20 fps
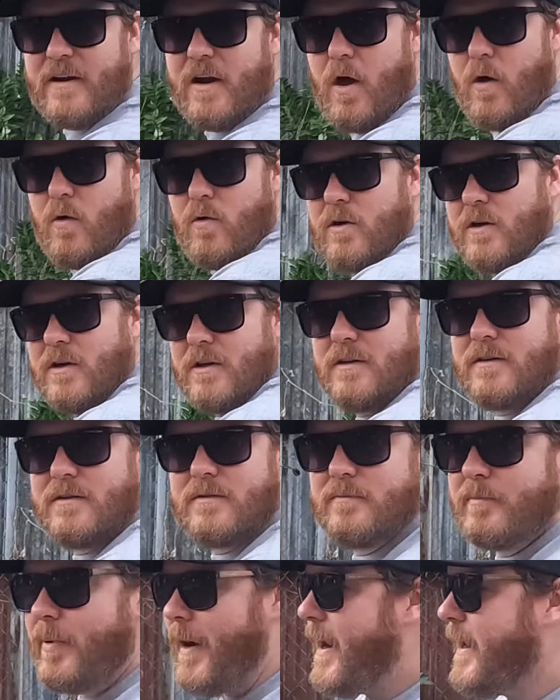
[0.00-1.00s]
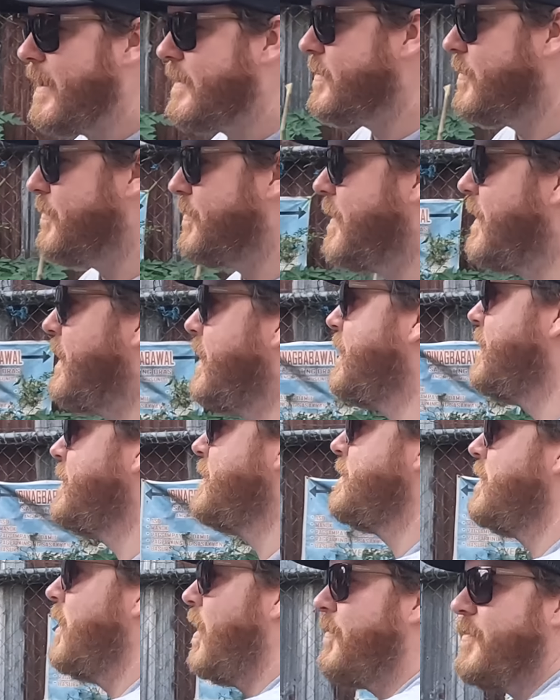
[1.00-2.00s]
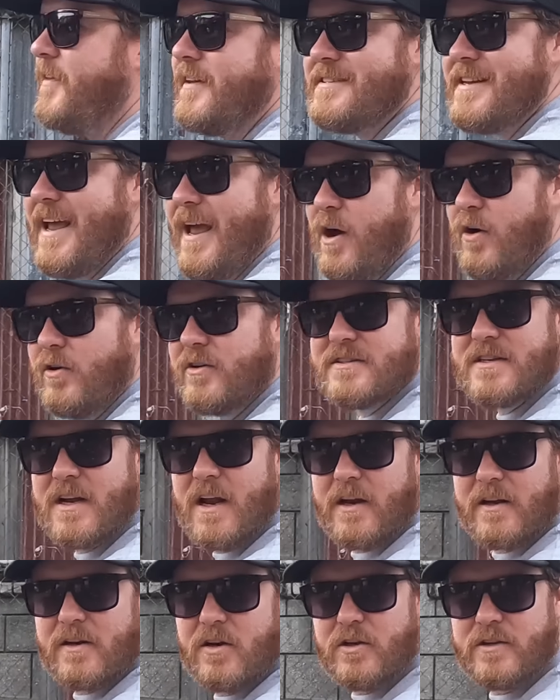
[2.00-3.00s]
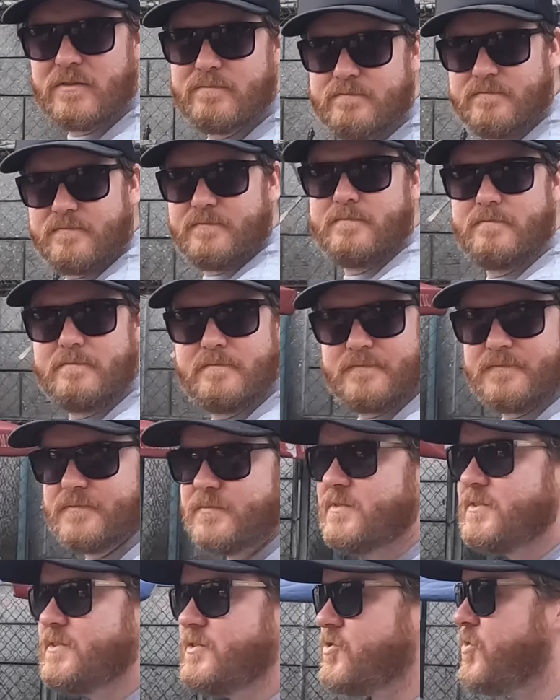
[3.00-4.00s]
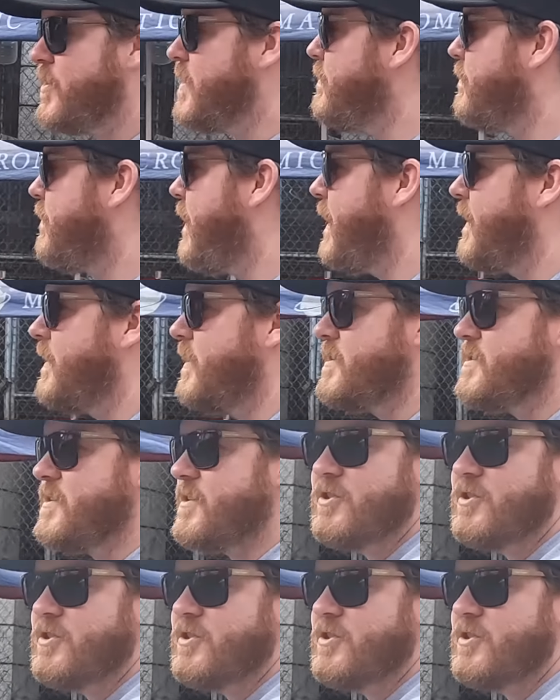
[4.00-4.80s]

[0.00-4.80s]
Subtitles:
local part of the town. There's a lot of like street vendors,